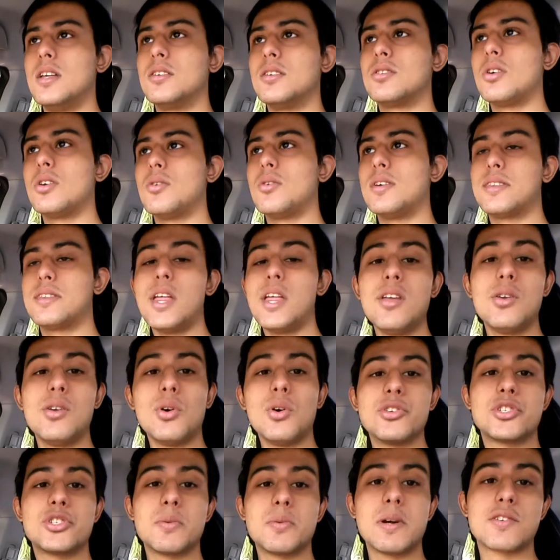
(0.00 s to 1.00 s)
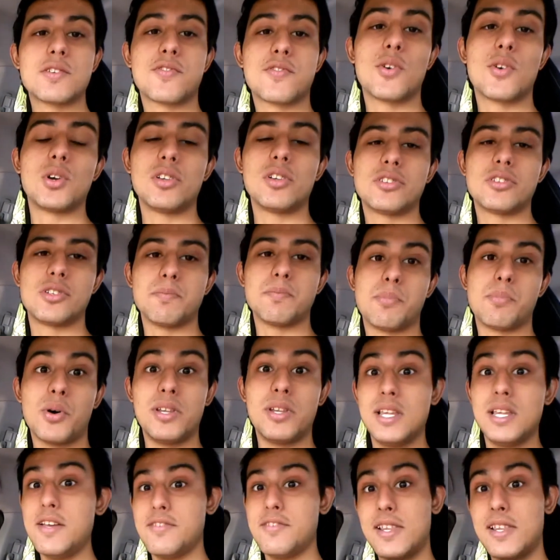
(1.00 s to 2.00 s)
So thank you all so much for all the
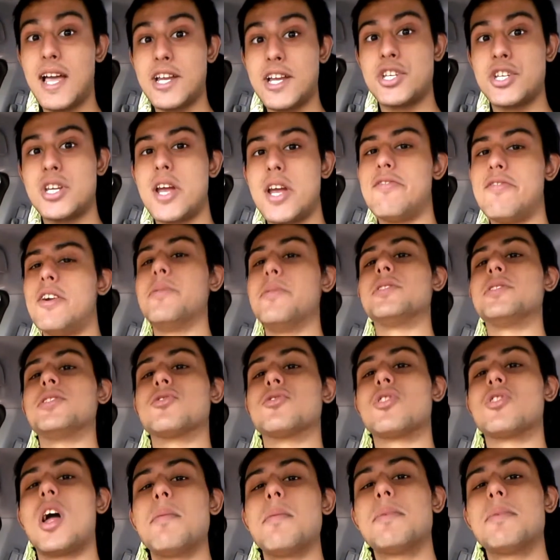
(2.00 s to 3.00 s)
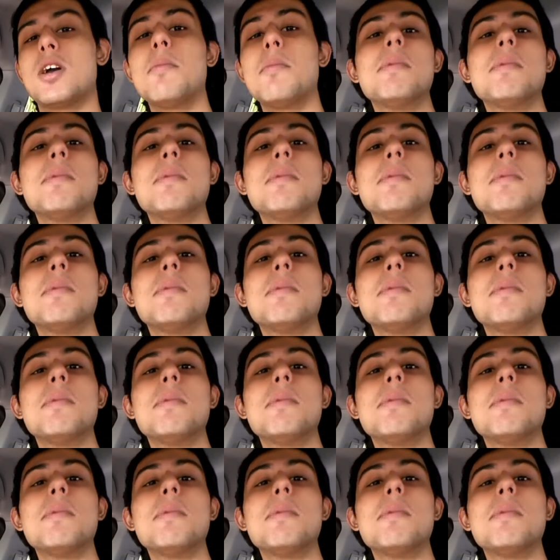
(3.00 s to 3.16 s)
support. Leave a like, share, and subscribe.